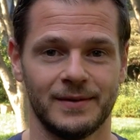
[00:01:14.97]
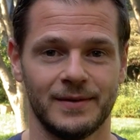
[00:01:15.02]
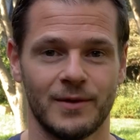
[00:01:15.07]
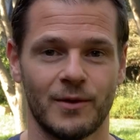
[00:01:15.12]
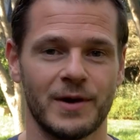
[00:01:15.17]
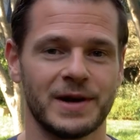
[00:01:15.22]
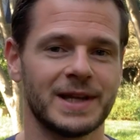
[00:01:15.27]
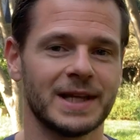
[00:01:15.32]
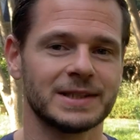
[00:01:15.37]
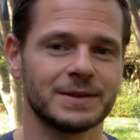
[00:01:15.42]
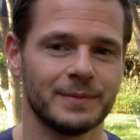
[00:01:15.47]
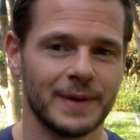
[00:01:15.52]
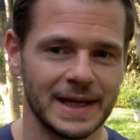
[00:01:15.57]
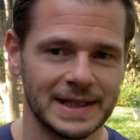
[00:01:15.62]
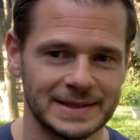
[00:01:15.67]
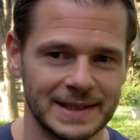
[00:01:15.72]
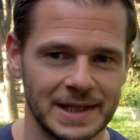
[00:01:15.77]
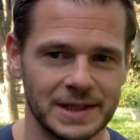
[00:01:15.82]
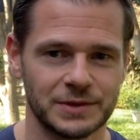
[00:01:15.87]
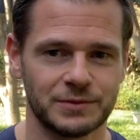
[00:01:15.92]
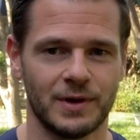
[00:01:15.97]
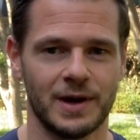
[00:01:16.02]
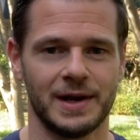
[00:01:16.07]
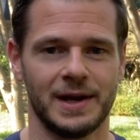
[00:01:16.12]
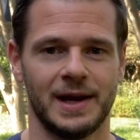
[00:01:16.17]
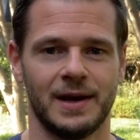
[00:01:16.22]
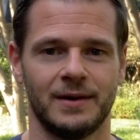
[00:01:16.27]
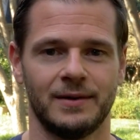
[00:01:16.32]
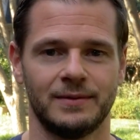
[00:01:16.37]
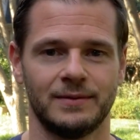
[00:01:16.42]
Or it doesn't make sense right
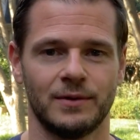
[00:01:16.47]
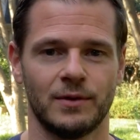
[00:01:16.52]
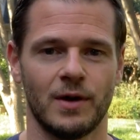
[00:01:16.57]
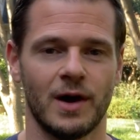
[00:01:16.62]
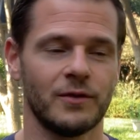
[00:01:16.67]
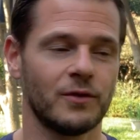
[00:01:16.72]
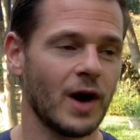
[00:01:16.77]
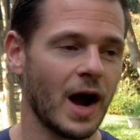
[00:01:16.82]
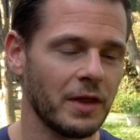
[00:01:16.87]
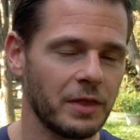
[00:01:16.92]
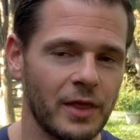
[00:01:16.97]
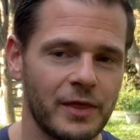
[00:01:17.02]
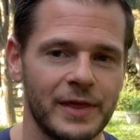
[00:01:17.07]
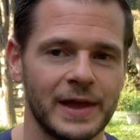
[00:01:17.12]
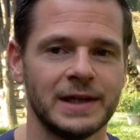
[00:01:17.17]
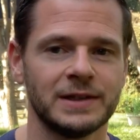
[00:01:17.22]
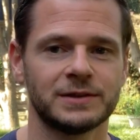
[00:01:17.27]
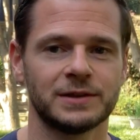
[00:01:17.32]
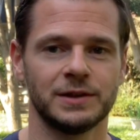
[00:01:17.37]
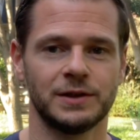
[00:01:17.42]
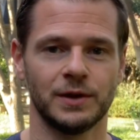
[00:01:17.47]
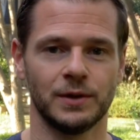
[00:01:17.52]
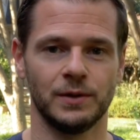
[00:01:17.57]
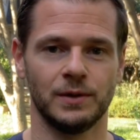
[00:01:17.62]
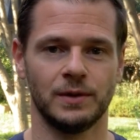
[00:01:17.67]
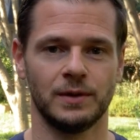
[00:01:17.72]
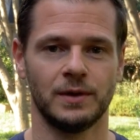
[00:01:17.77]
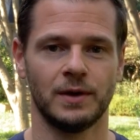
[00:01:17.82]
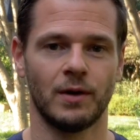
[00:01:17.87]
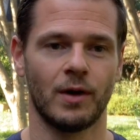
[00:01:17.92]
now. Or I've got other things to
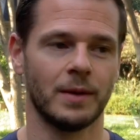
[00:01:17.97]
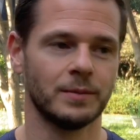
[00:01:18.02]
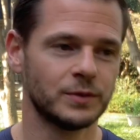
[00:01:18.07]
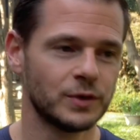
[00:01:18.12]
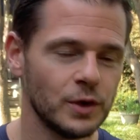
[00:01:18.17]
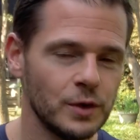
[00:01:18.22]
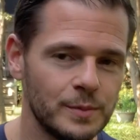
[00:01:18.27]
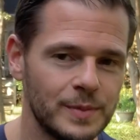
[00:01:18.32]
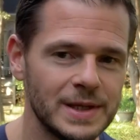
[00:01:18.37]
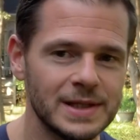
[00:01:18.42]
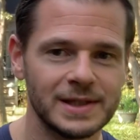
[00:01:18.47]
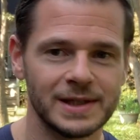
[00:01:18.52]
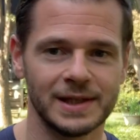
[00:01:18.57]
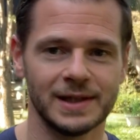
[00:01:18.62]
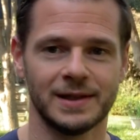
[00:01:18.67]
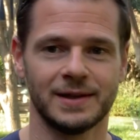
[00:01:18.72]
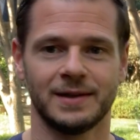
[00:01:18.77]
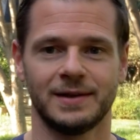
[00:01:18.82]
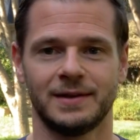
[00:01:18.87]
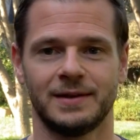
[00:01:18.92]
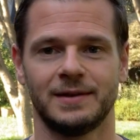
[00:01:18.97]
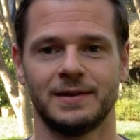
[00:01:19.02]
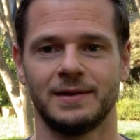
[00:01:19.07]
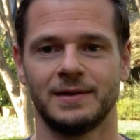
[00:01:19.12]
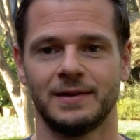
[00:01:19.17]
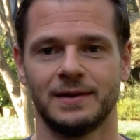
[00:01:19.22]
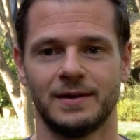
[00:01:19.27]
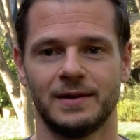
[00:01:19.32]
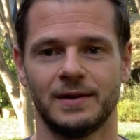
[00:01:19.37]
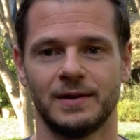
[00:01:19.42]
do. Or I'm too busy.
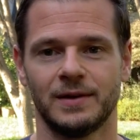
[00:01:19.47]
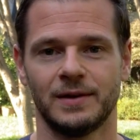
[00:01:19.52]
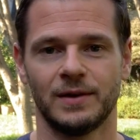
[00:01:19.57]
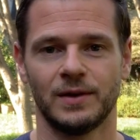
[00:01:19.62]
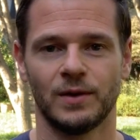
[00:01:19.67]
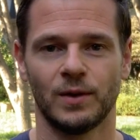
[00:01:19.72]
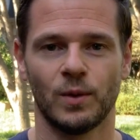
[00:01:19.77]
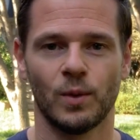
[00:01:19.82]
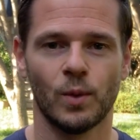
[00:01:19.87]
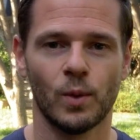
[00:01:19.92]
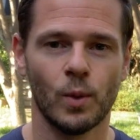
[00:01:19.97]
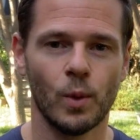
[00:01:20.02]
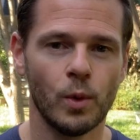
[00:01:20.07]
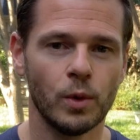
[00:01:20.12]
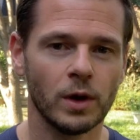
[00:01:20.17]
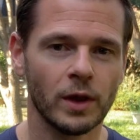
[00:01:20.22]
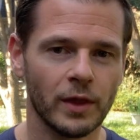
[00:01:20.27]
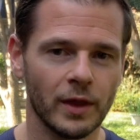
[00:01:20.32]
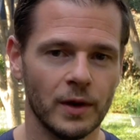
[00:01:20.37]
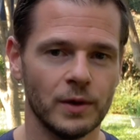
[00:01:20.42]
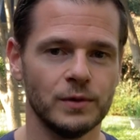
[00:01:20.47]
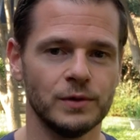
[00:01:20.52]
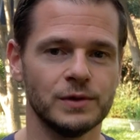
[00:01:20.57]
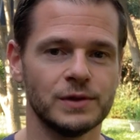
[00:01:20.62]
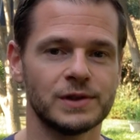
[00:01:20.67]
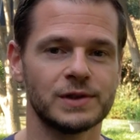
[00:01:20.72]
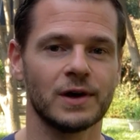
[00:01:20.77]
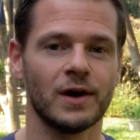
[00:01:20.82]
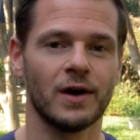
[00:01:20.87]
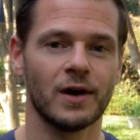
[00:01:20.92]
All of
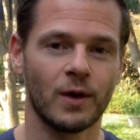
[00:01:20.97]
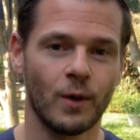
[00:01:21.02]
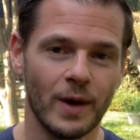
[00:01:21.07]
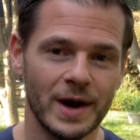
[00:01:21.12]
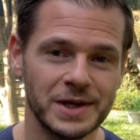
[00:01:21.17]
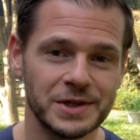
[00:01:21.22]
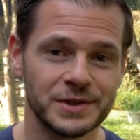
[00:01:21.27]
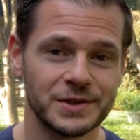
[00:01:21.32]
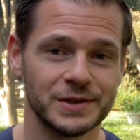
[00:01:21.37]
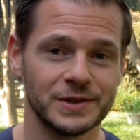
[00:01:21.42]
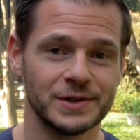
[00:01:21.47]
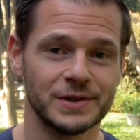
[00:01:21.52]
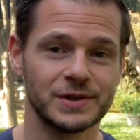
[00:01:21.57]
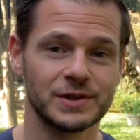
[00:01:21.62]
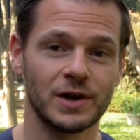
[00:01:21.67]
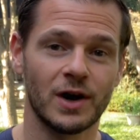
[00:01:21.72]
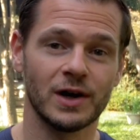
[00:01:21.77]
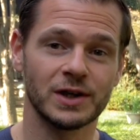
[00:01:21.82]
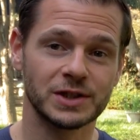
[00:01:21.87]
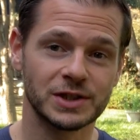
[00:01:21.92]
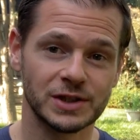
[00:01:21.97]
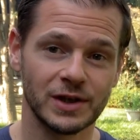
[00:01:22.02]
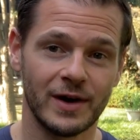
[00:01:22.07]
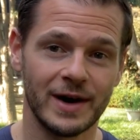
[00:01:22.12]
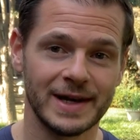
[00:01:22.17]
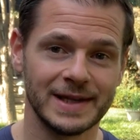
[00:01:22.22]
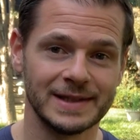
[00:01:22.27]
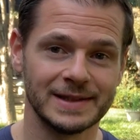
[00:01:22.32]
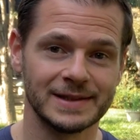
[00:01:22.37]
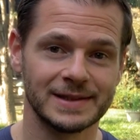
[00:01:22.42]
those questions are
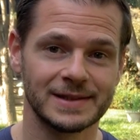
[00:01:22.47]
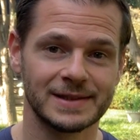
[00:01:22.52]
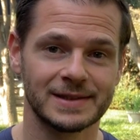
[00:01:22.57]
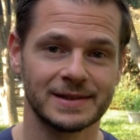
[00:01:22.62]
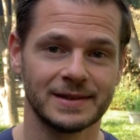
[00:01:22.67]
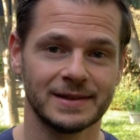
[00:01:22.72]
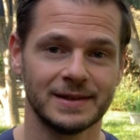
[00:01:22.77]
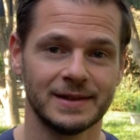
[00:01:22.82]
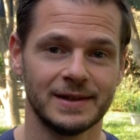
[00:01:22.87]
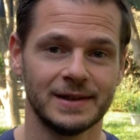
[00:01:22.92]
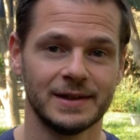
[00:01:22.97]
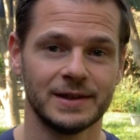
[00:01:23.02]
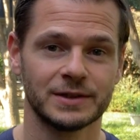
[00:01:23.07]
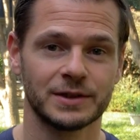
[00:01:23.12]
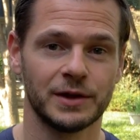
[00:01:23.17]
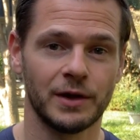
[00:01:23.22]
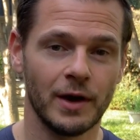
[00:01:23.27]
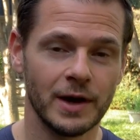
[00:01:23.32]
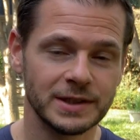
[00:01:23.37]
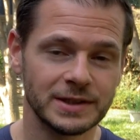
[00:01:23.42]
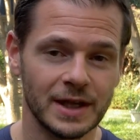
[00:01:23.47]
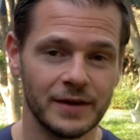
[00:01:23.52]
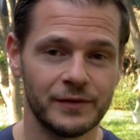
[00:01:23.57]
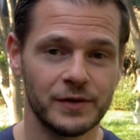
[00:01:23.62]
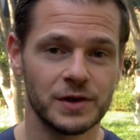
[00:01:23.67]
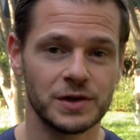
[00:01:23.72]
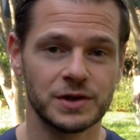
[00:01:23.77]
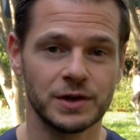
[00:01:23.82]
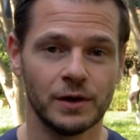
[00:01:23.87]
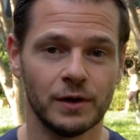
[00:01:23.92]
signs. So notice that
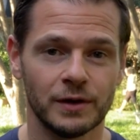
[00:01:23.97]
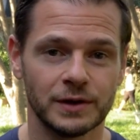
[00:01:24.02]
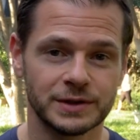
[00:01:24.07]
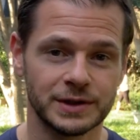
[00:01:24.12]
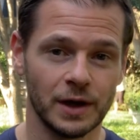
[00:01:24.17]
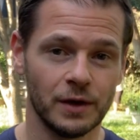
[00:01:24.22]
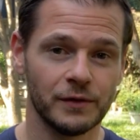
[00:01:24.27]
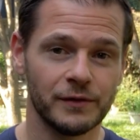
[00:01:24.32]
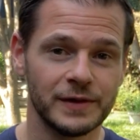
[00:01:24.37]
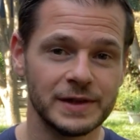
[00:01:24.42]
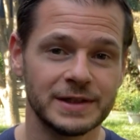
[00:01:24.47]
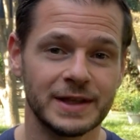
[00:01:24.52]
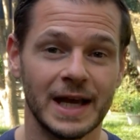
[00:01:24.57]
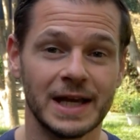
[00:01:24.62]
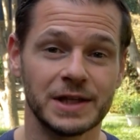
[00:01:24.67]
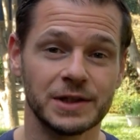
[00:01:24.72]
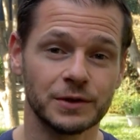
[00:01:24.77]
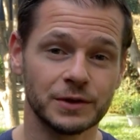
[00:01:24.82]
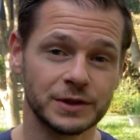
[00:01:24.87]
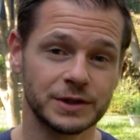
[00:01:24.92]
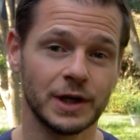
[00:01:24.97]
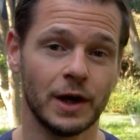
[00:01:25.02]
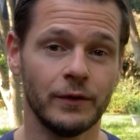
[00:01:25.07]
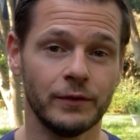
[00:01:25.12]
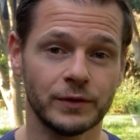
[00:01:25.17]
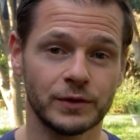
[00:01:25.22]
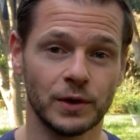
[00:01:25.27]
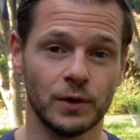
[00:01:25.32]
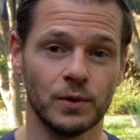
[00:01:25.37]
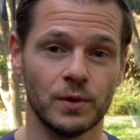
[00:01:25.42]
for yourself. Is that your
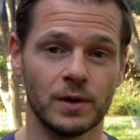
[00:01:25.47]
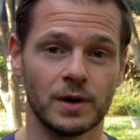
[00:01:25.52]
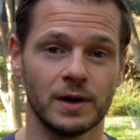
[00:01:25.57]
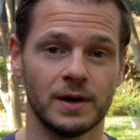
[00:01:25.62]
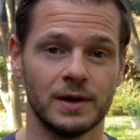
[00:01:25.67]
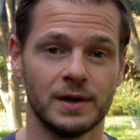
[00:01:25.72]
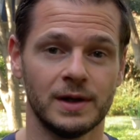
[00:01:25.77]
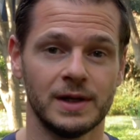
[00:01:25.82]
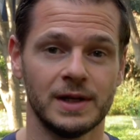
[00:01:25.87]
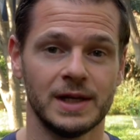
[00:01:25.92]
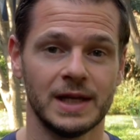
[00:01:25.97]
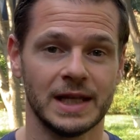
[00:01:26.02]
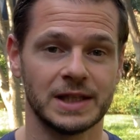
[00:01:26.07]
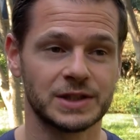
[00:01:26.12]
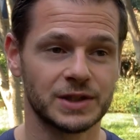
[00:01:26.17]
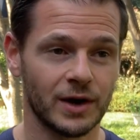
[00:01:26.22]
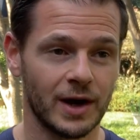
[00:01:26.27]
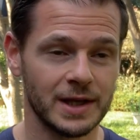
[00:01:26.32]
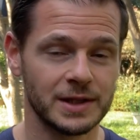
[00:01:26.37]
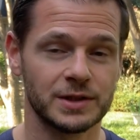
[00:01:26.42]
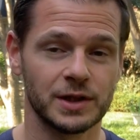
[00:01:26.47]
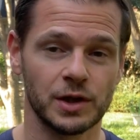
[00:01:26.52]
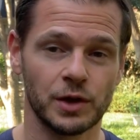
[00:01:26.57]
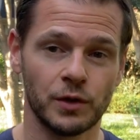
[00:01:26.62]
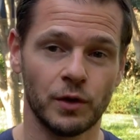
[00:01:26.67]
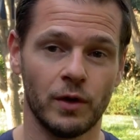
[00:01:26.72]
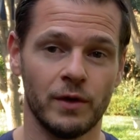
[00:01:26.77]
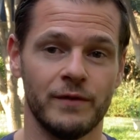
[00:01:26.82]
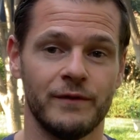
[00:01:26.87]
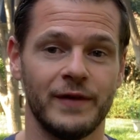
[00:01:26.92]
self-talk? It's signs that you're
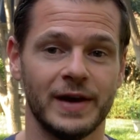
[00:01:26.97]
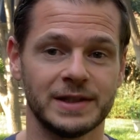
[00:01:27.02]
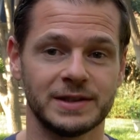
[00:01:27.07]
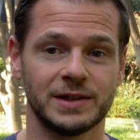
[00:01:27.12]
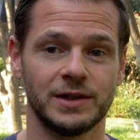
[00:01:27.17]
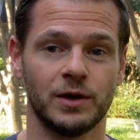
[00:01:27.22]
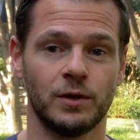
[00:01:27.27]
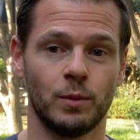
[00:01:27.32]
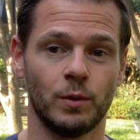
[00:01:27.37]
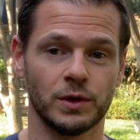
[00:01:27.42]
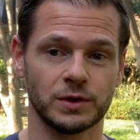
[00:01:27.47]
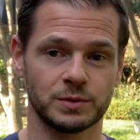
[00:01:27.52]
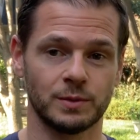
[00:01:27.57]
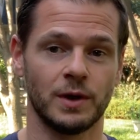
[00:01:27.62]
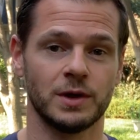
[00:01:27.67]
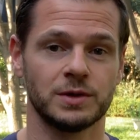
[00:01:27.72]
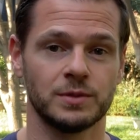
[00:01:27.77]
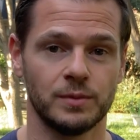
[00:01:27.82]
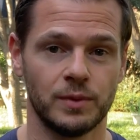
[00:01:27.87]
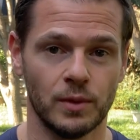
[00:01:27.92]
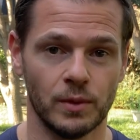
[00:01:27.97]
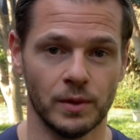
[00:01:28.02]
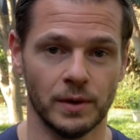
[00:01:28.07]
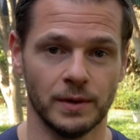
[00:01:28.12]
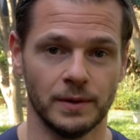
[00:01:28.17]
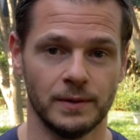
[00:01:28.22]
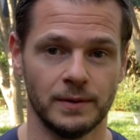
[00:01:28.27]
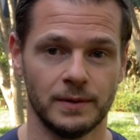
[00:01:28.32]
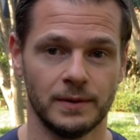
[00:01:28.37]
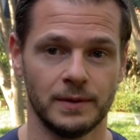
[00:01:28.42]
not investing on what's most important.
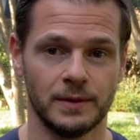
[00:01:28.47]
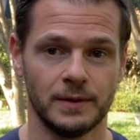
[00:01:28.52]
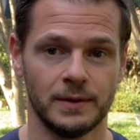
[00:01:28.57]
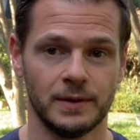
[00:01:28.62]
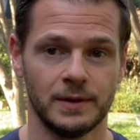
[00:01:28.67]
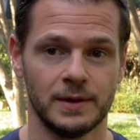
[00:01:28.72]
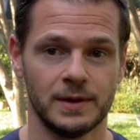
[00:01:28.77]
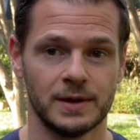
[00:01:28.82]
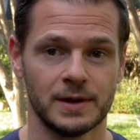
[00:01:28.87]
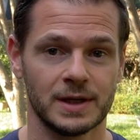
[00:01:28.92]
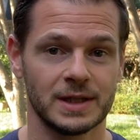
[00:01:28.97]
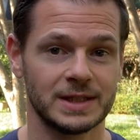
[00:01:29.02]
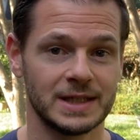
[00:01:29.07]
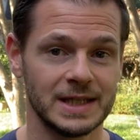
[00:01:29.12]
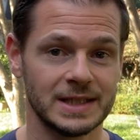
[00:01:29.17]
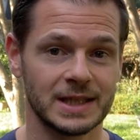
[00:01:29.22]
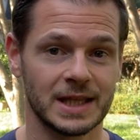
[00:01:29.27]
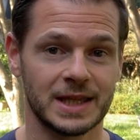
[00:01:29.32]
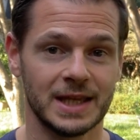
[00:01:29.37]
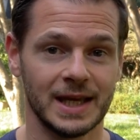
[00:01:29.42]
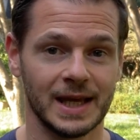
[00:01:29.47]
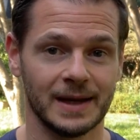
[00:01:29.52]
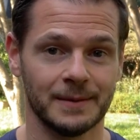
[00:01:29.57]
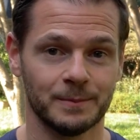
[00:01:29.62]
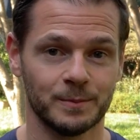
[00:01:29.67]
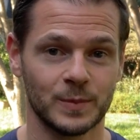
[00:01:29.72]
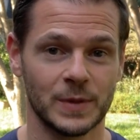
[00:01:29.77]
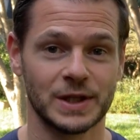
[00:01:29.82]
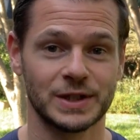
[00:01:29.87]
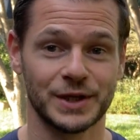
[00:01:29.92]
Because here's the thing,
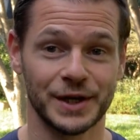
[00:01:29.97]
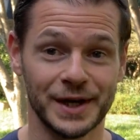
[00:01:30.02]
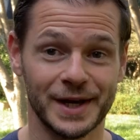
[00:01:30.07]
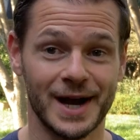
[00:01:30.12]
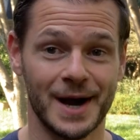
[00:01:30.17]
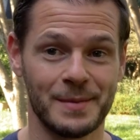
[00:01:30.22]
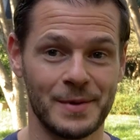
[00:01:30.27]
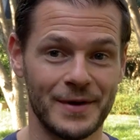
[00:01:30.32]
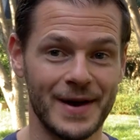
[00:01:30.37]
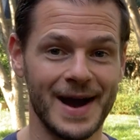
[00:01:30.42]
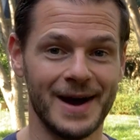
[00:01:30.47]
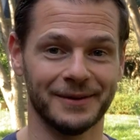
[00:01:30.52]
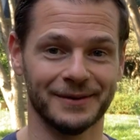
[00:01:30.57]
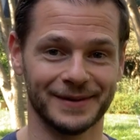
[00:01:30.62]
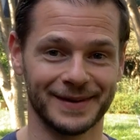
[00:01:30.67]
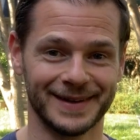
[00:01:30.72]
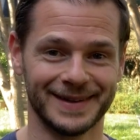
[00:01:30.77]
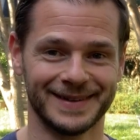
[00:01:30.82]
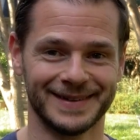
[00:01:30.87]
it's going to come around.